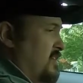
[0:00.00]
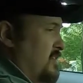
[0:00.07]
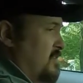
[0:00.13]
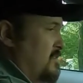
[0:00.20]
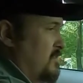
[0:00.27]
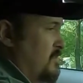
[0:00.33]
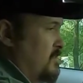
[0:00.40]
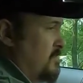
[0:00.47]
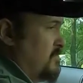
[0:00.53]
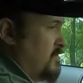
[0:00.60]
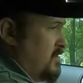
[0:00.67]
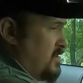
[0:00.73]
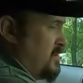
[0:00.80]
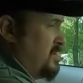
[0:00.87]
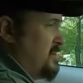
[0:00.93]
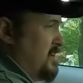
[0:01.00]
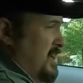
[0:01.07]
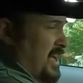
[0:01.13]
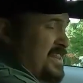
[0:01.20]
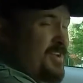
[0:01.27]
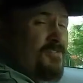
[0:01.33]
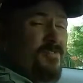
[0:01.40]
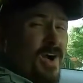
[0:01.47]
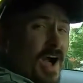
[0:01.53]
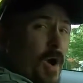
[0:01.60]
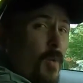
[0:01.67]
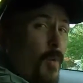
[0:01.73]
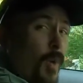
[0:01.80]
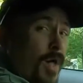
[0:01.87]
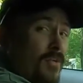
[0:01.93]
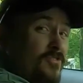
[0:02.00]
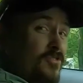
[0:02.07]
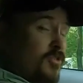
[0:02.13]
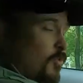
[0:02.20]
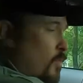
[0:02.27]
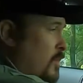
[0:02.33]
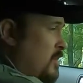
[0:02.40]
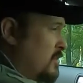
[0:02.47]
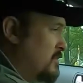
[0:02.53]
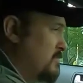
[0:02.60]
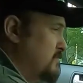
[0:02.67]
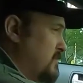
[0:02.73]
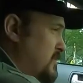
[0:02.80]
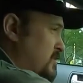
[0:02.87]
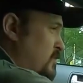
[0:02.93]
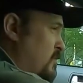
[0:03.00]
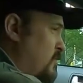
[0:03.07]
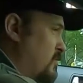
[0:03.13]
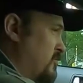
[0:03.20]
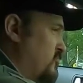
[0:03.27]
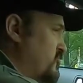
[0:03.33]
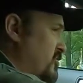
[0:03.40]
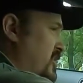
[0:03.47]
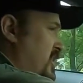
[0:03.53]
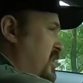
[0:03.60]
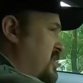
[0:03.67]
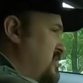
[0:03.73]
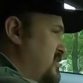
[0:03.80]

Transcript: So don't know how well it's going to work, but we're going to try it.